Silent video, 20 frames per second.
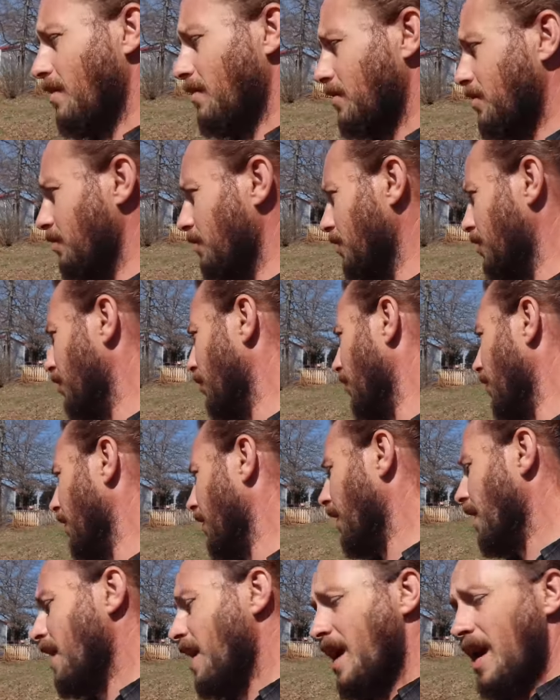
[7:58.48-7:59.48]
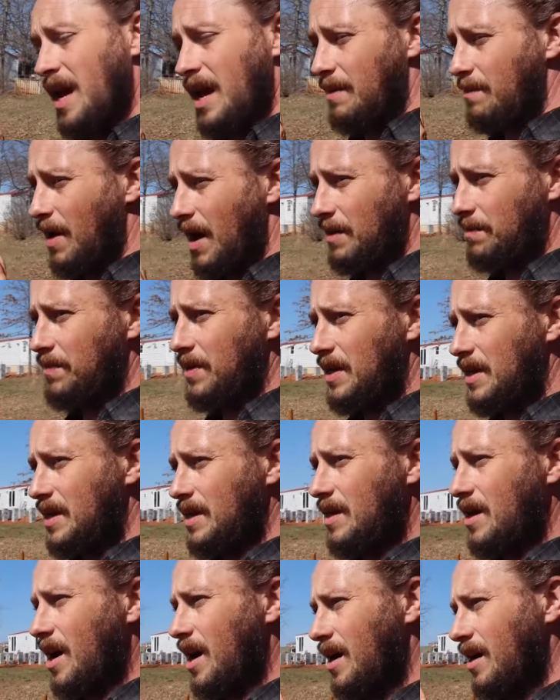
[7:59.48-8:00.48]
Long story short, it might
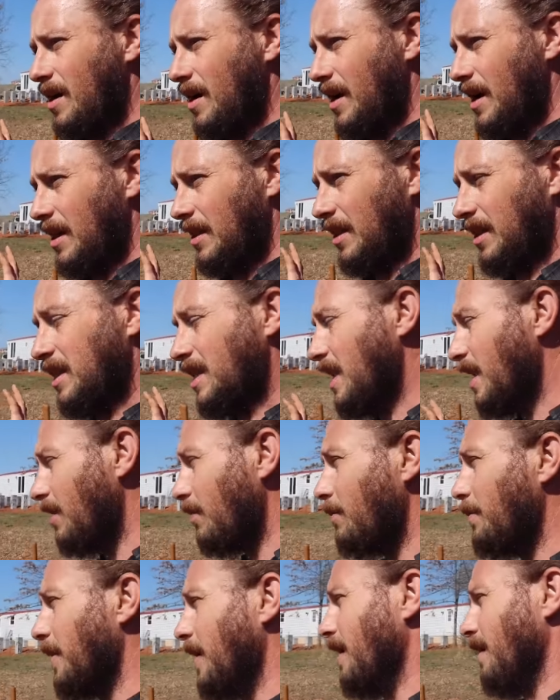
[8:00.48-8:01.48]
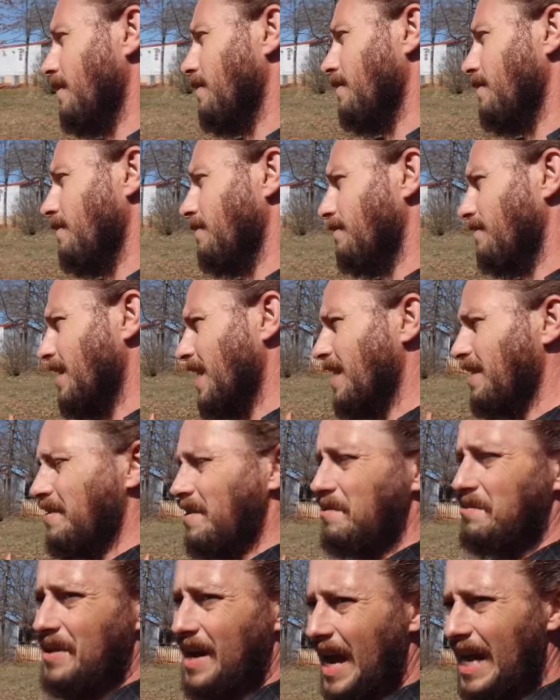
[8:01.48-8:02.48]
be a little bit, I don't
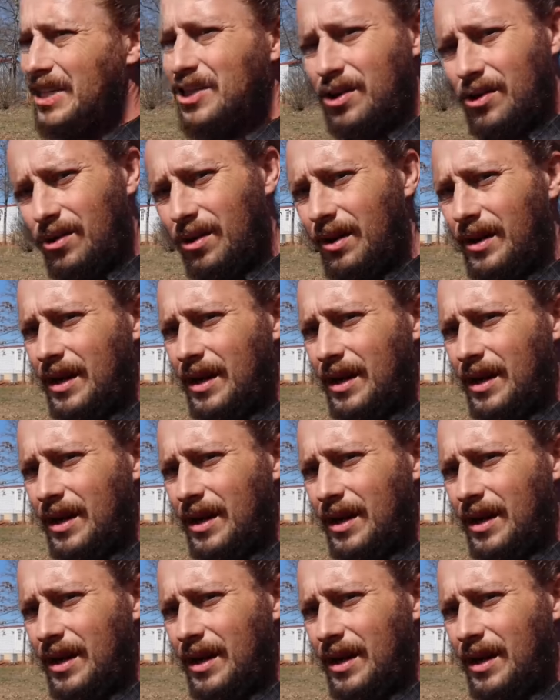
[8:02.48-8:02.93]
know, nicer